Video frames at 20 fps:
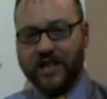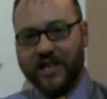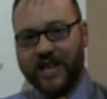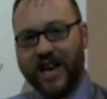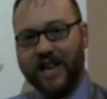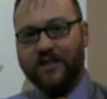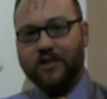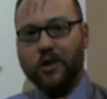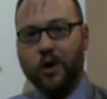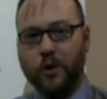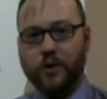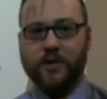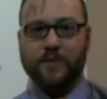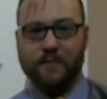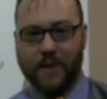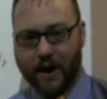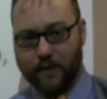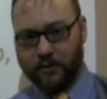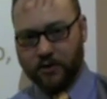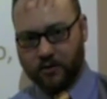Get those
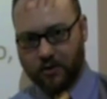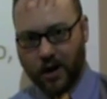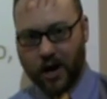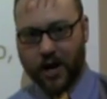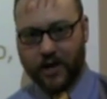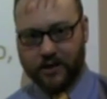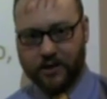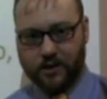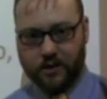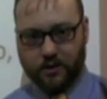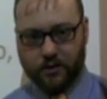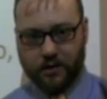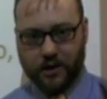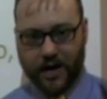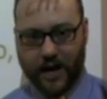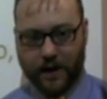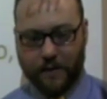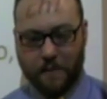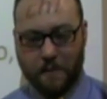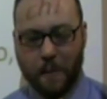memorized,
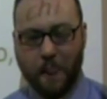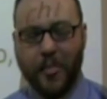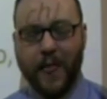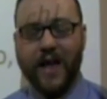okay?